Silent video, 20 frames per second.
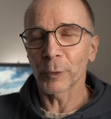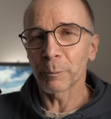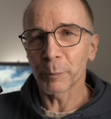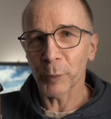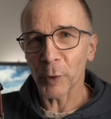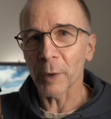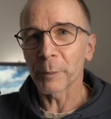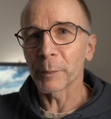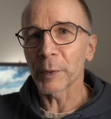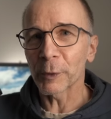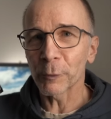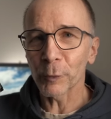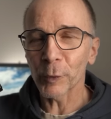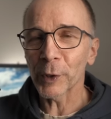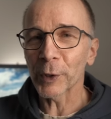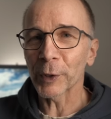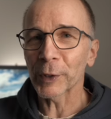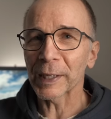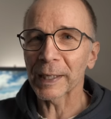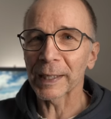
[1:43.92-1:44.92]
proper
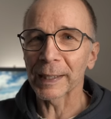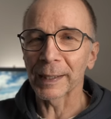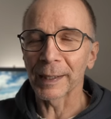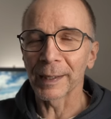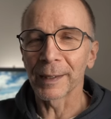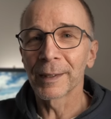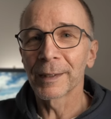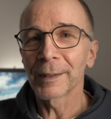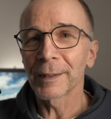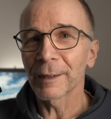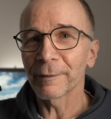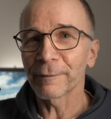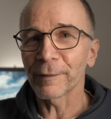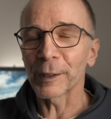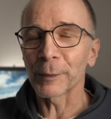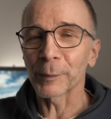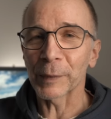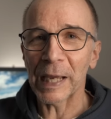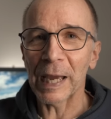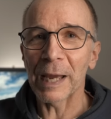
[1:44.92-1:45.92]
working
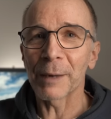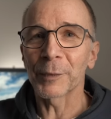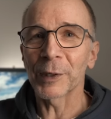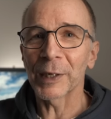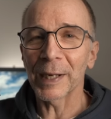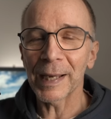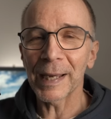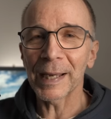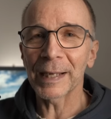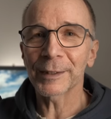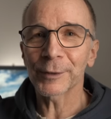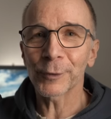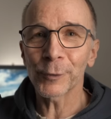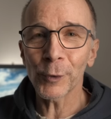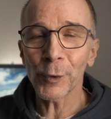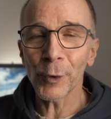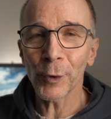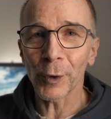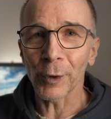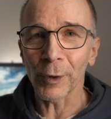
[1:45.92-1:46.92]
film camera at
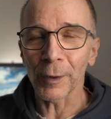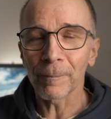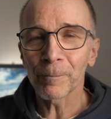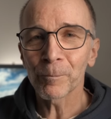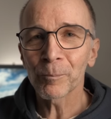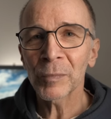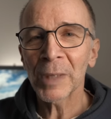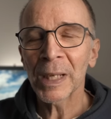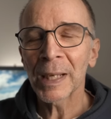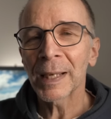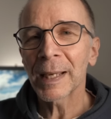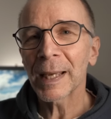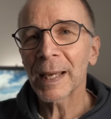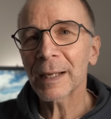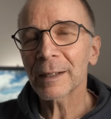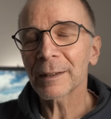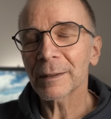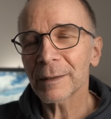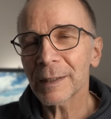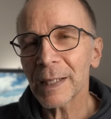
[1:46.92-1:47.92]
all?
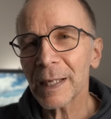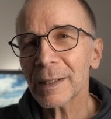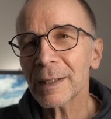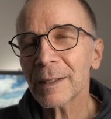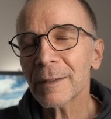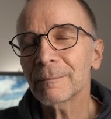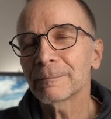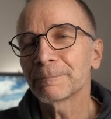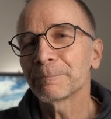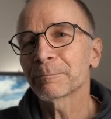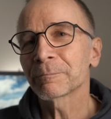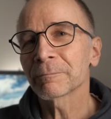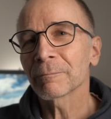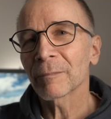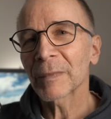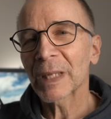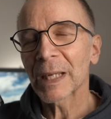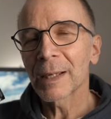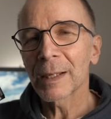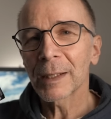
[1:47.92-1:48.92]
And then
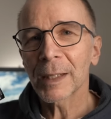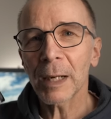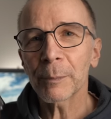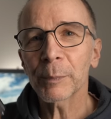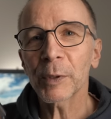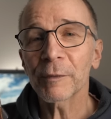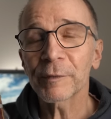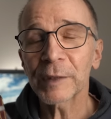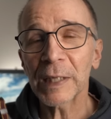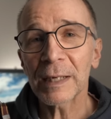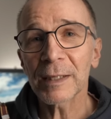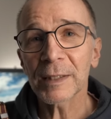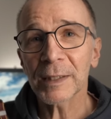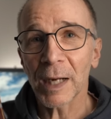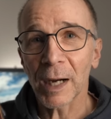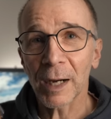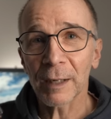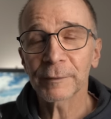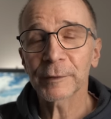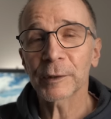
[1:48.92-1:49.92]
a couple of days
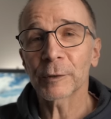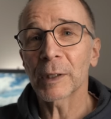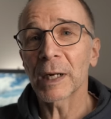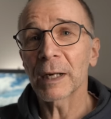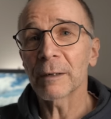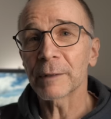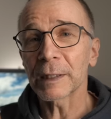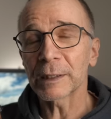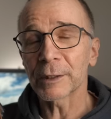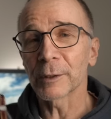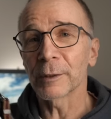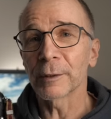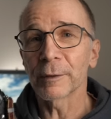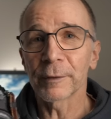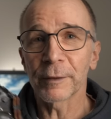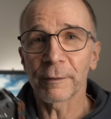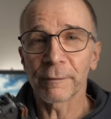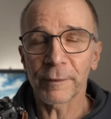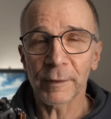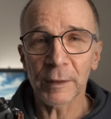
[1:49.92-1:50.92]
after I
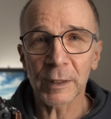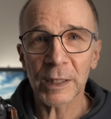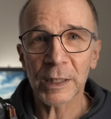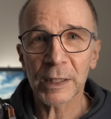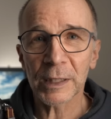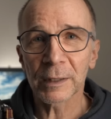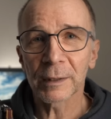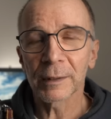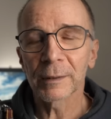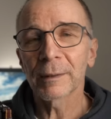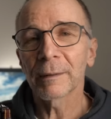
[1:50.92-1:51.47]
returned the first